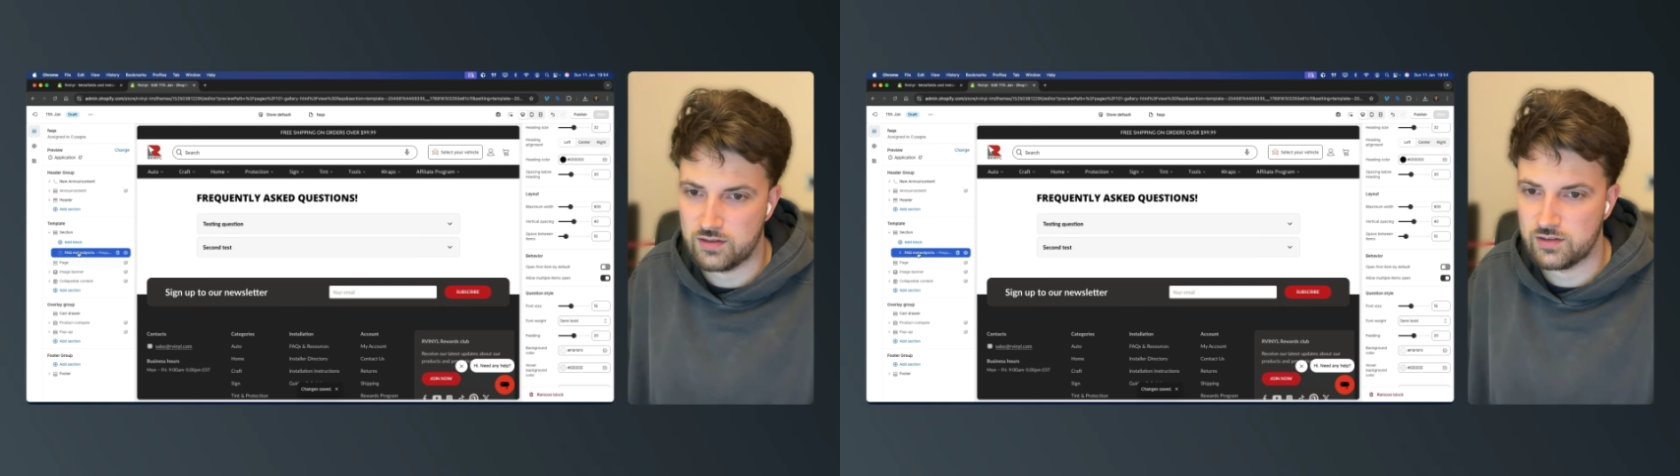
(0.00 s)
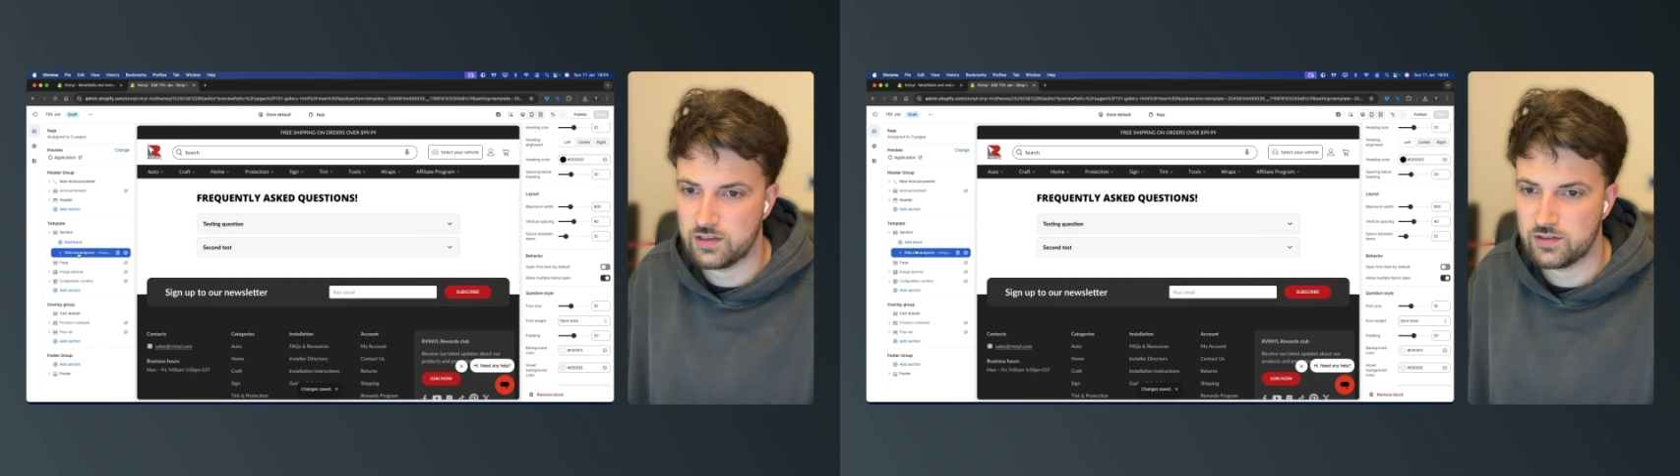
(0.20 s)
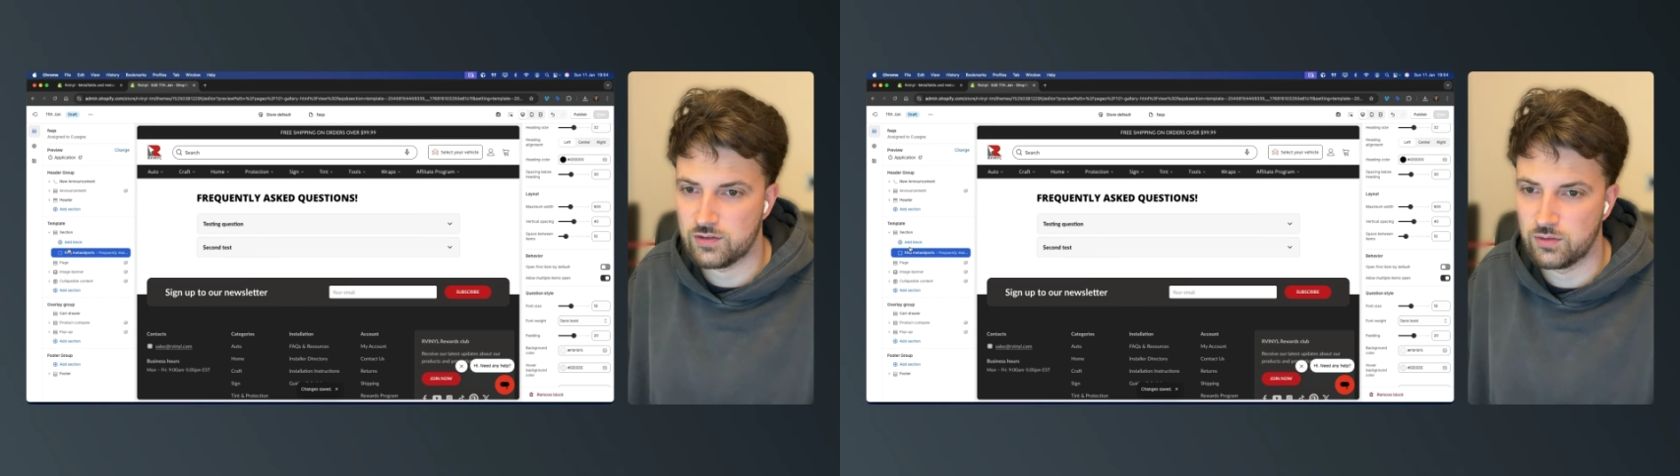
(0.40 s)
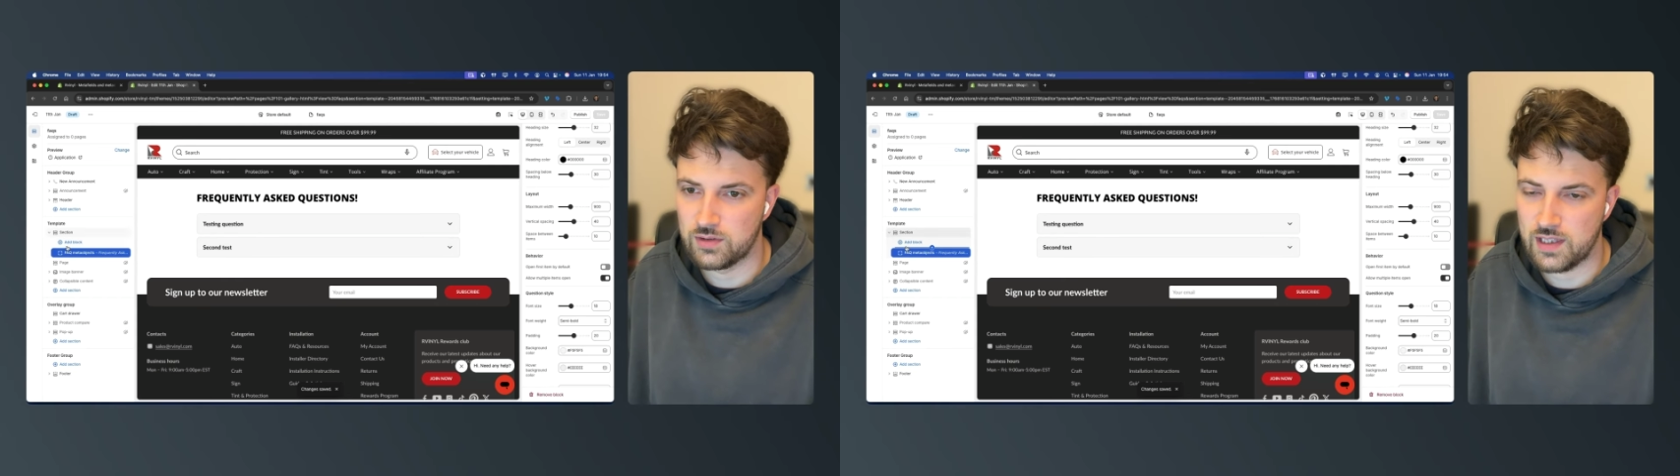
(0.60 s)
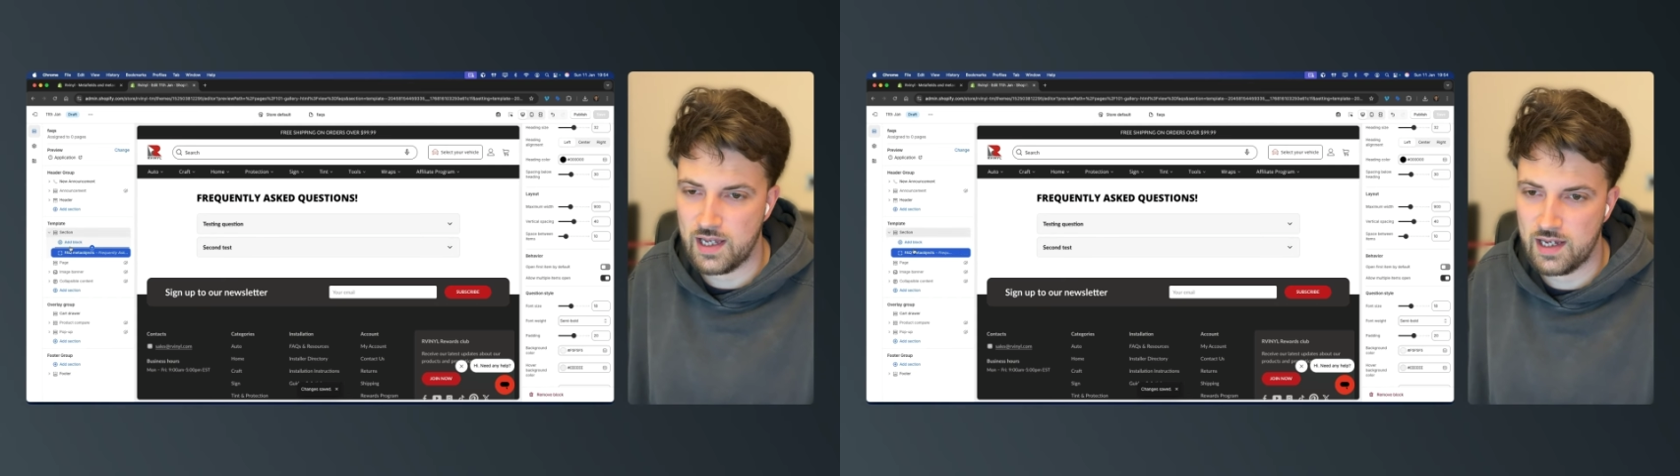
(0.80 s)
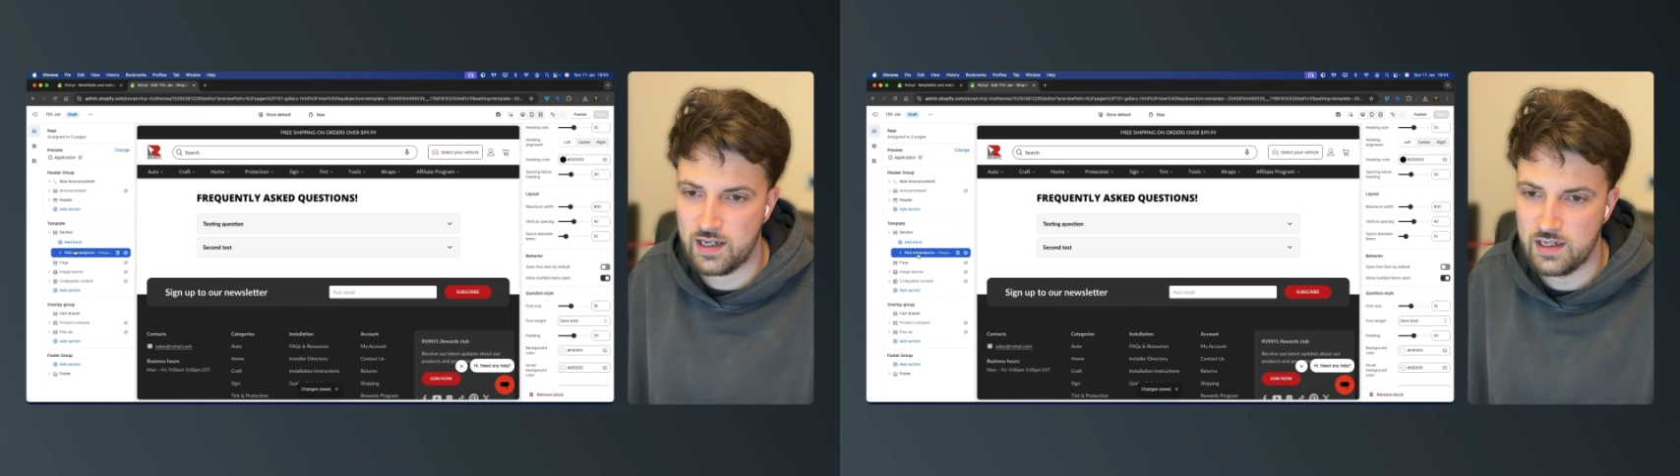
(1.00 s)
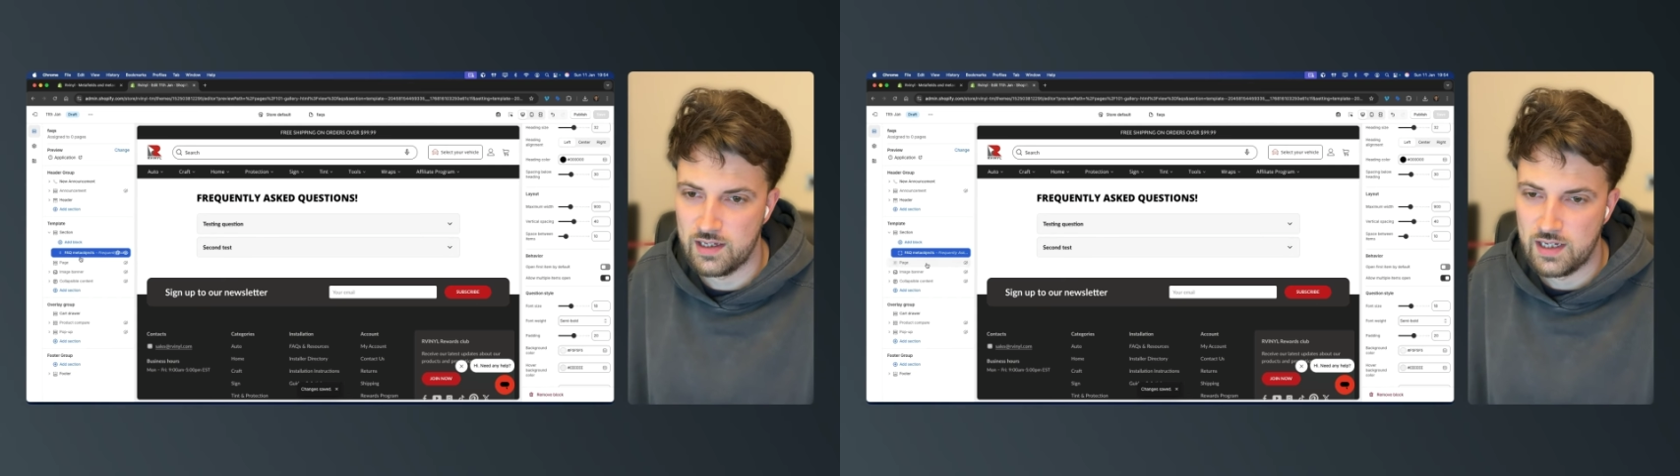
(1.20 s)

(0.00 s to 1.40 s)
It's stored there.